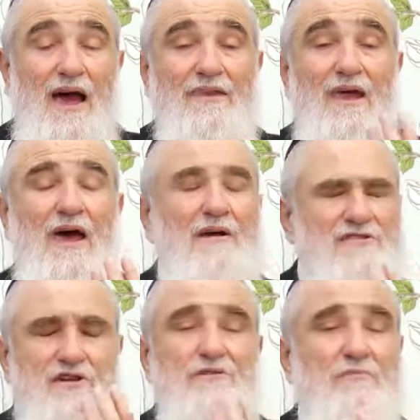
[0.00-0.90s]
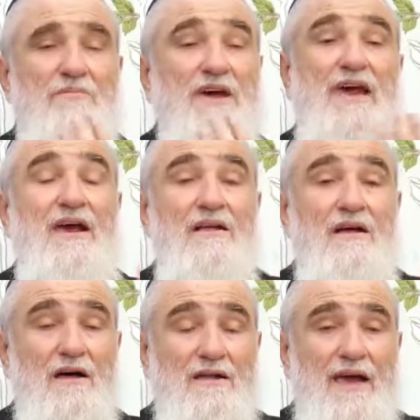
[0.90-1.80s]
and uh, excuse me about
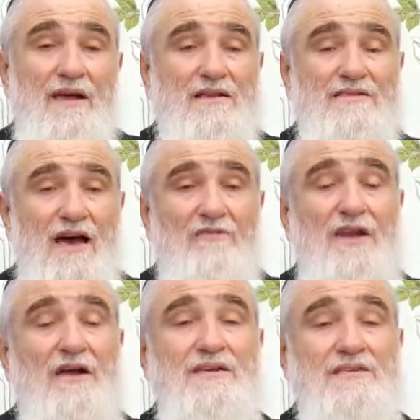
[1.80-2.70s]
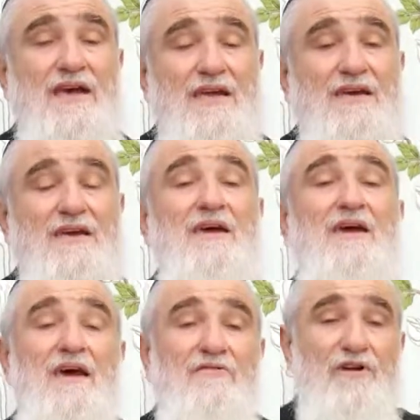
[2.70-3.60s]
Egel uh, Zav and understanding
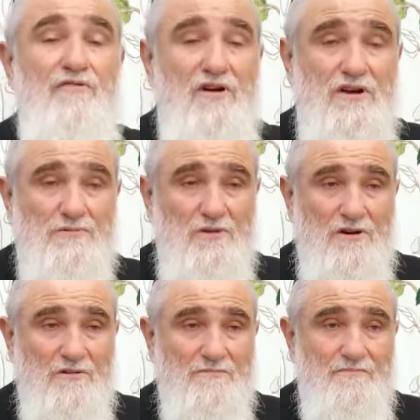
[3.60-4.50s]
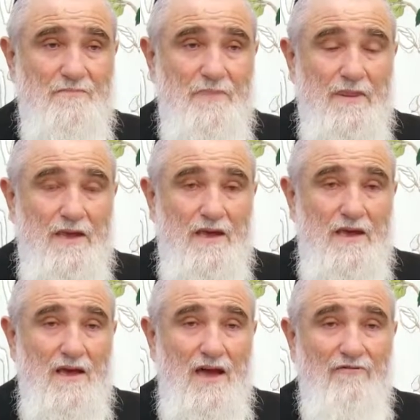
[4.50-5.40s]
in front of a Kaddish Baruch
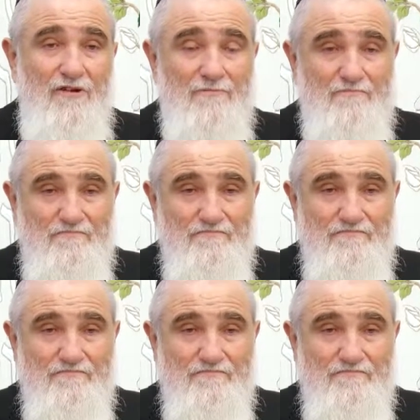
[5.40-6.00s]
However,